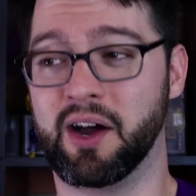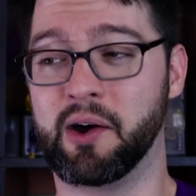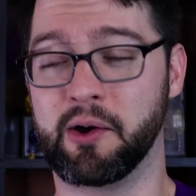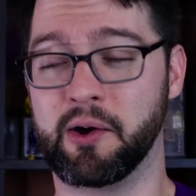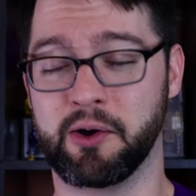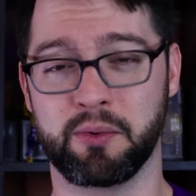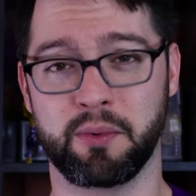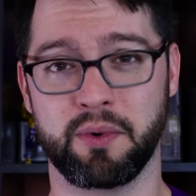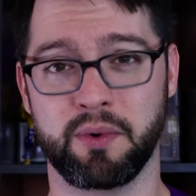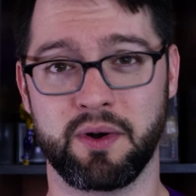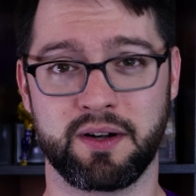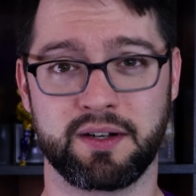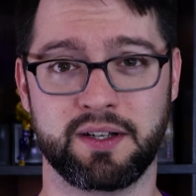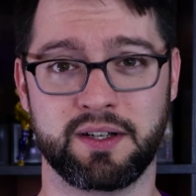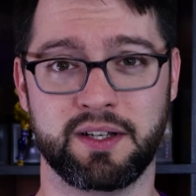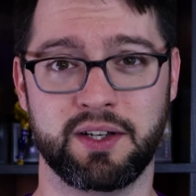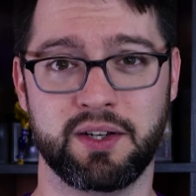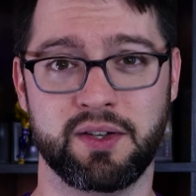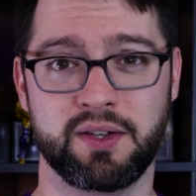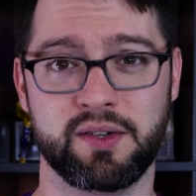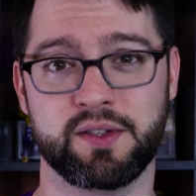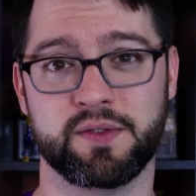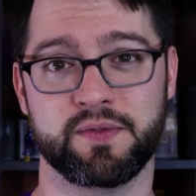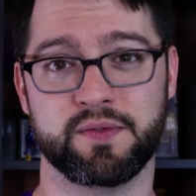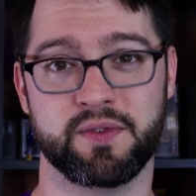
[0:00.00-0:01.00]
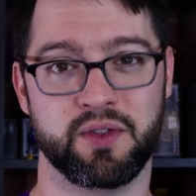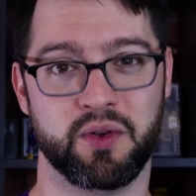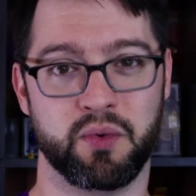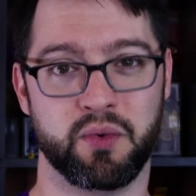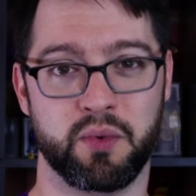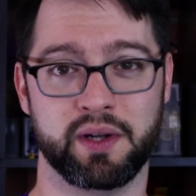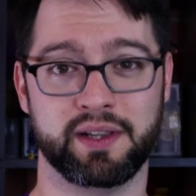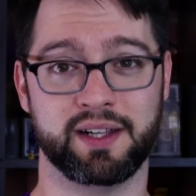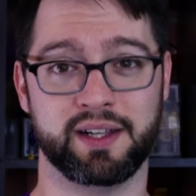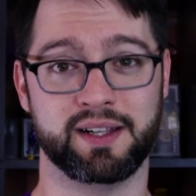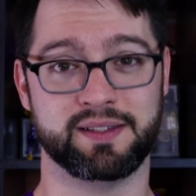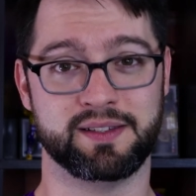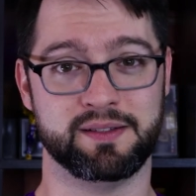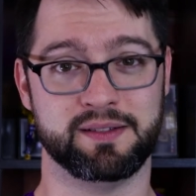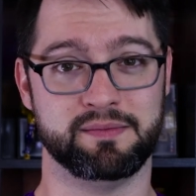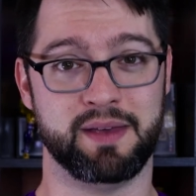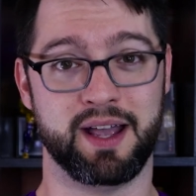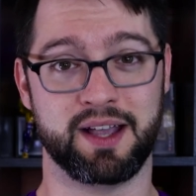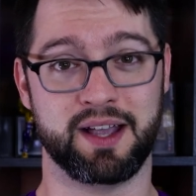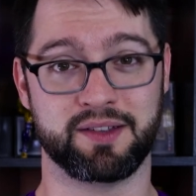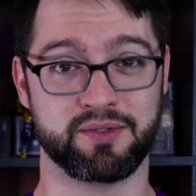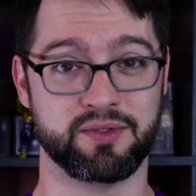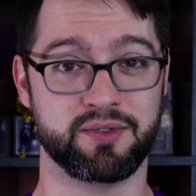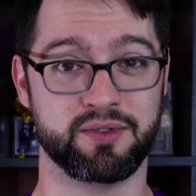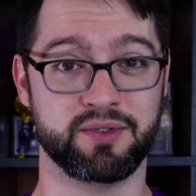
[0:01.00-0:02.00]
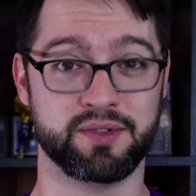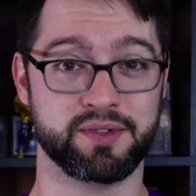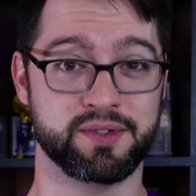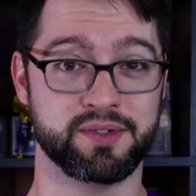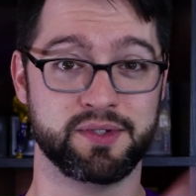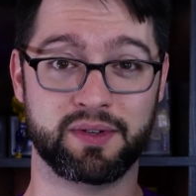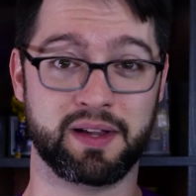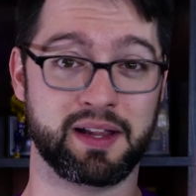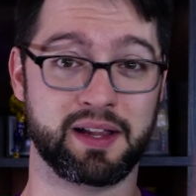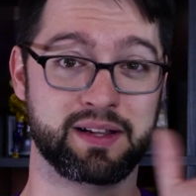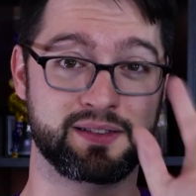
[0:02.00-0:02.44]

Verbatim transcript: artwork to use for the one that's in Master Duels, too.